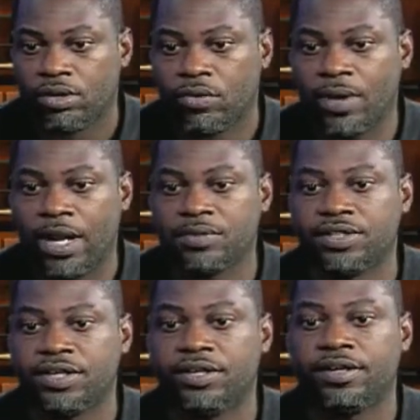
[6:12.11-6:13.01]
While I was
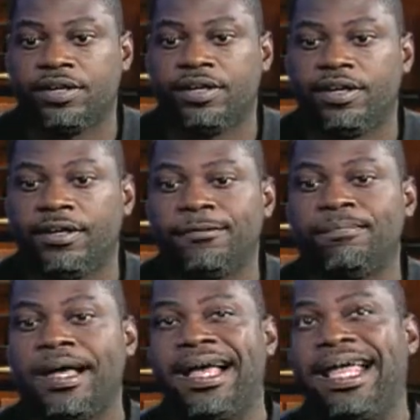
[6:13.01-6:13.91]
there, uh,
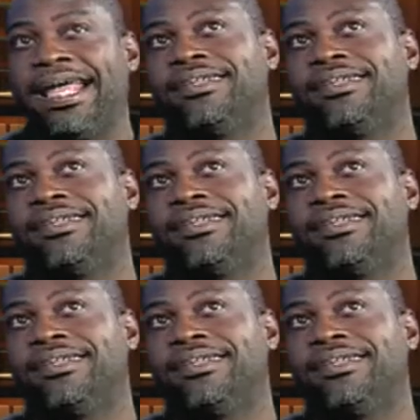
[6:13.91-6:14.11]
my